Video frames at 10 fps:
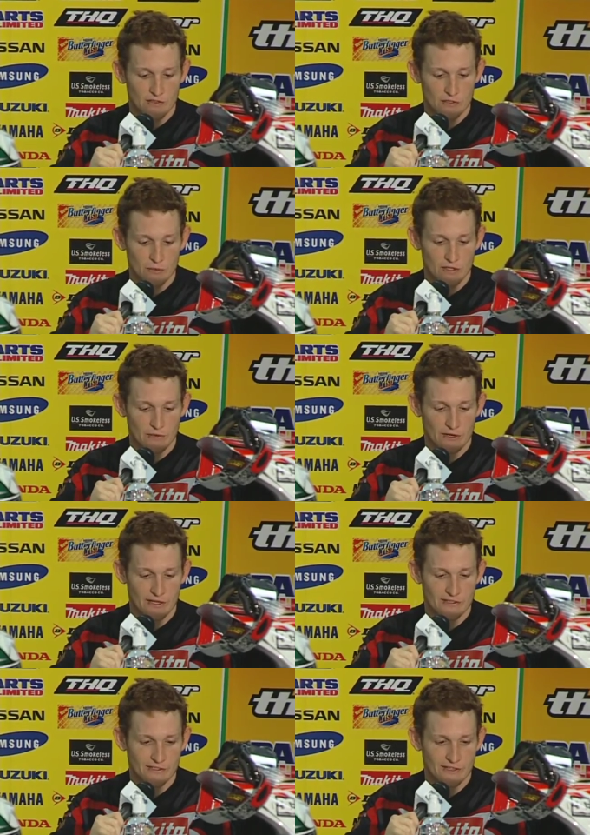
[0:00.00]
to win a
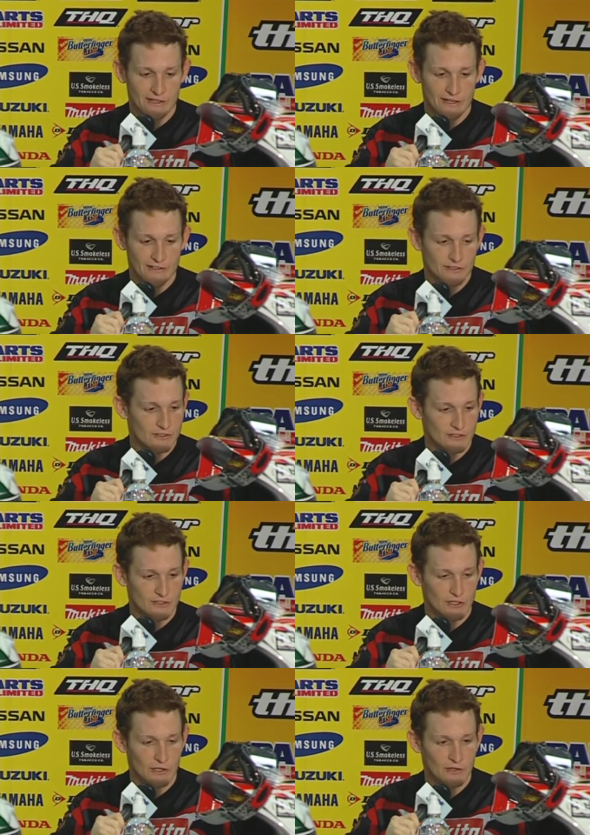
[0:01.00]
race, and uh, just
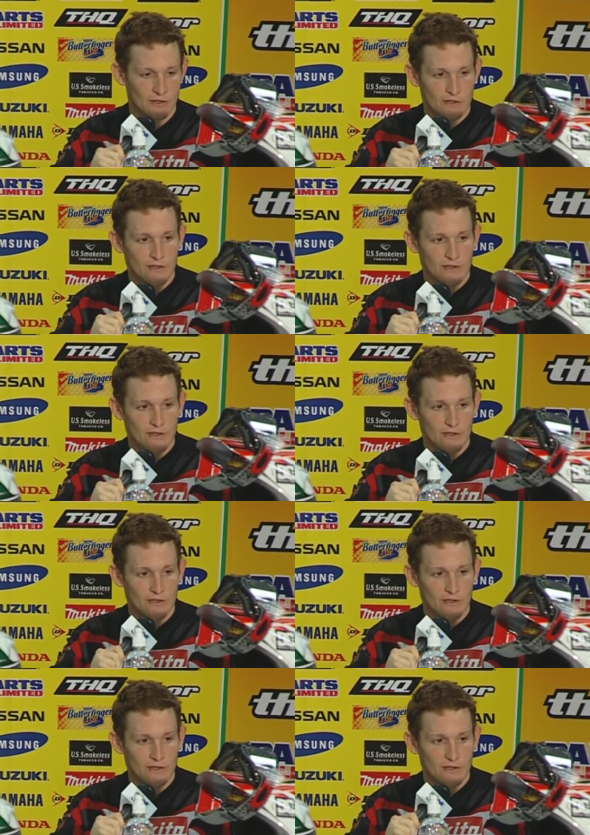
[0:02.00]
you know